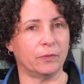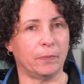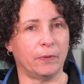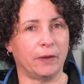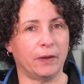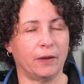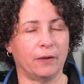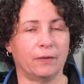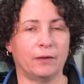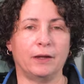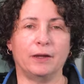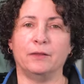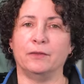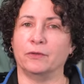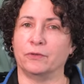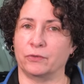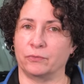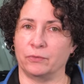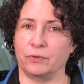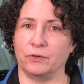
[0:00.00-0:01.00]
a pair, and
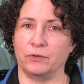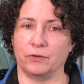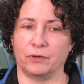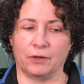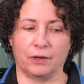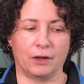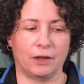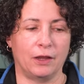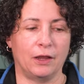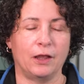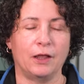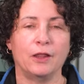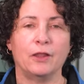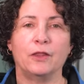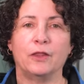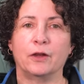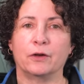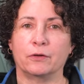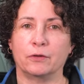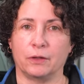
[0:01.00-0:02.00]
there's a reason.
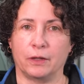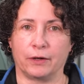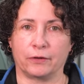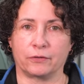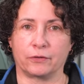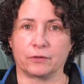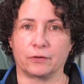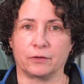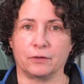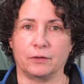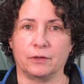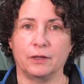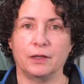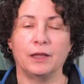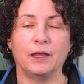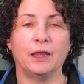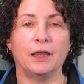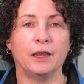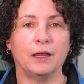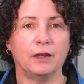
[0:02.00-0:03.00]
They're electrical.
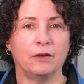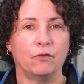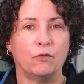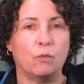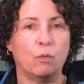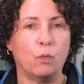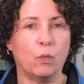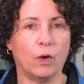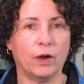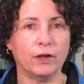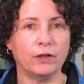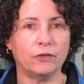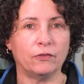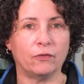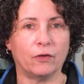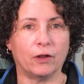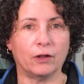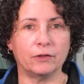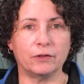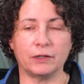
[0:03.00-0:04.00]
And if one is
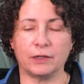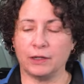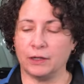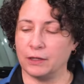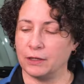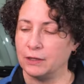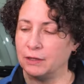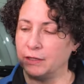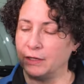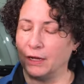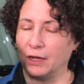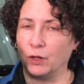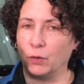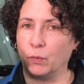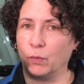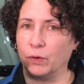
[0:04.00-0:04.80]
faulty, the other